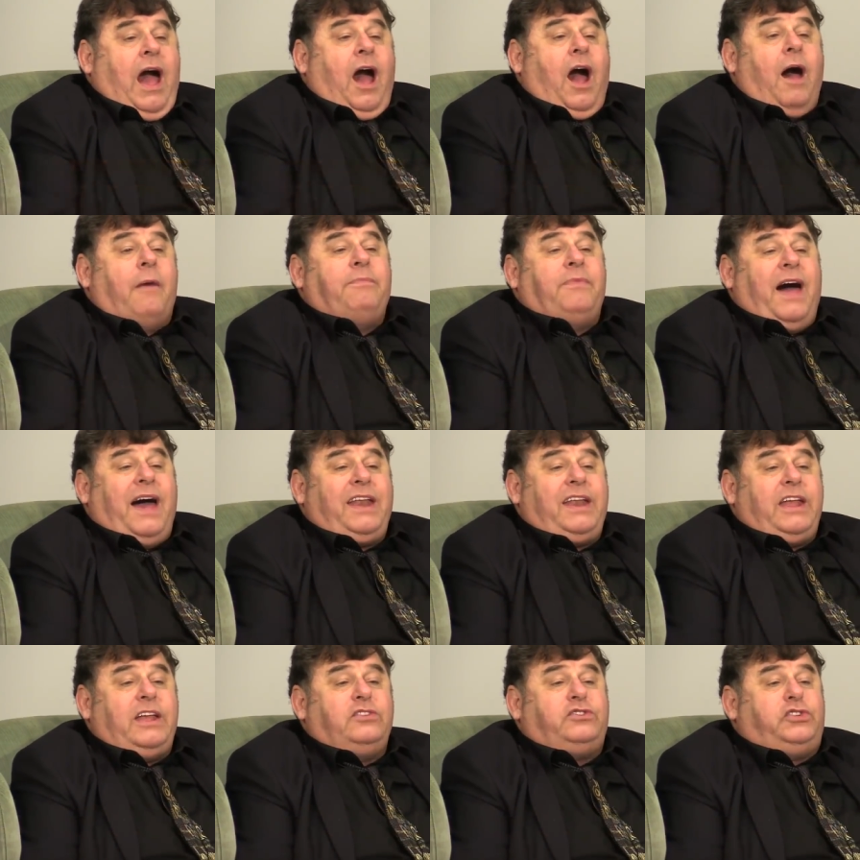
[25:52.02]
I'm
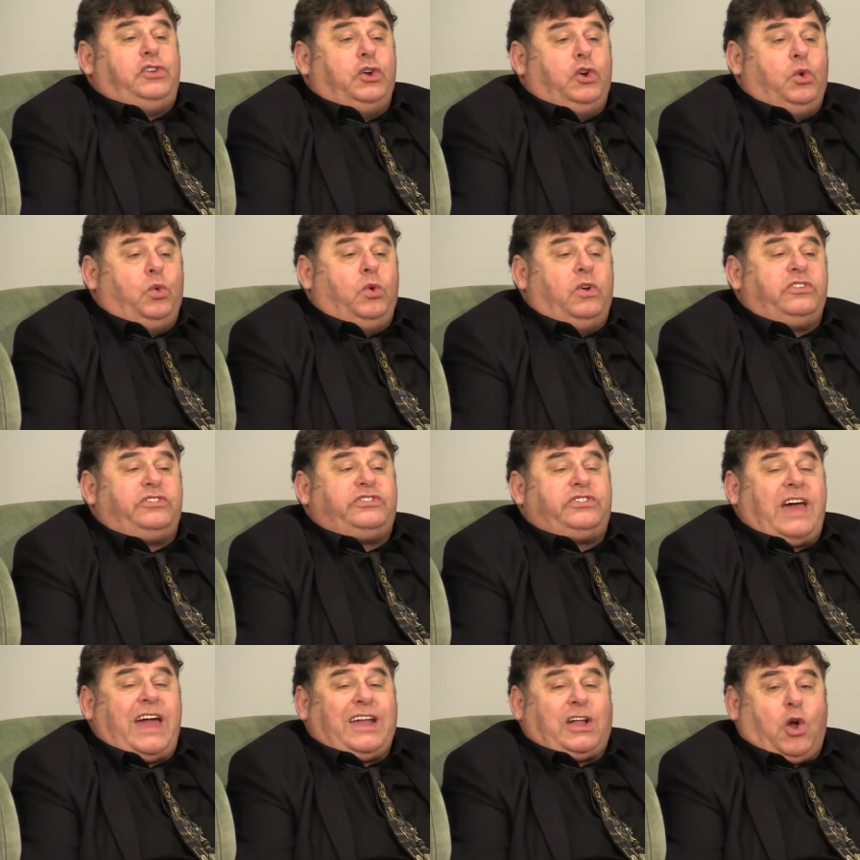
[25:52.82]
not into
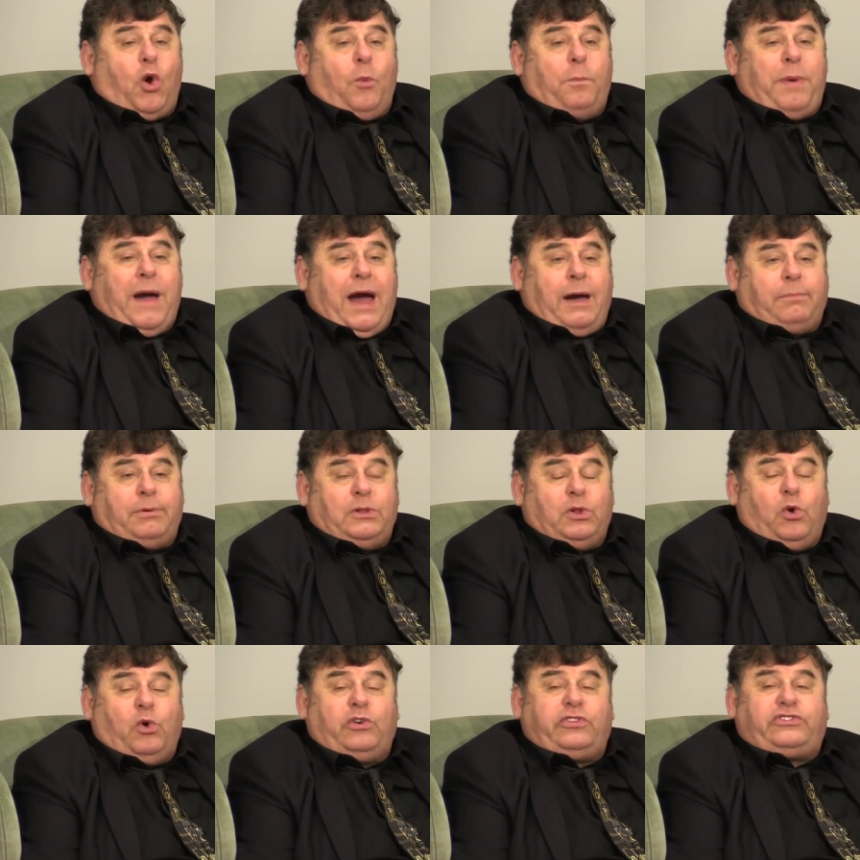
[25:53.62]
psychobabble
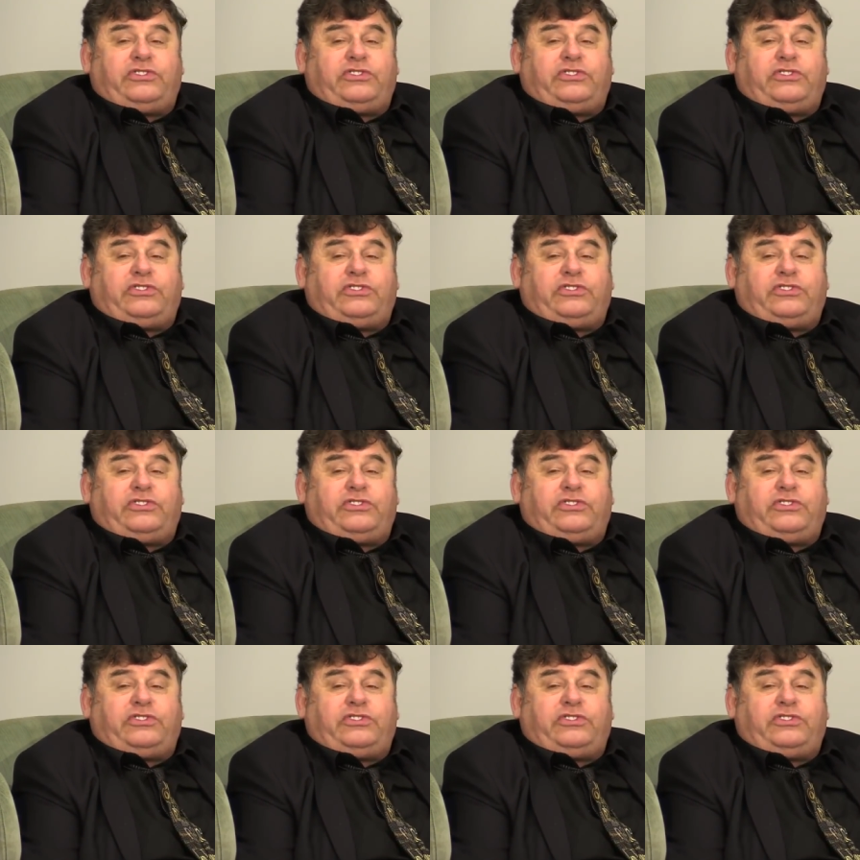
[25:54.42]
or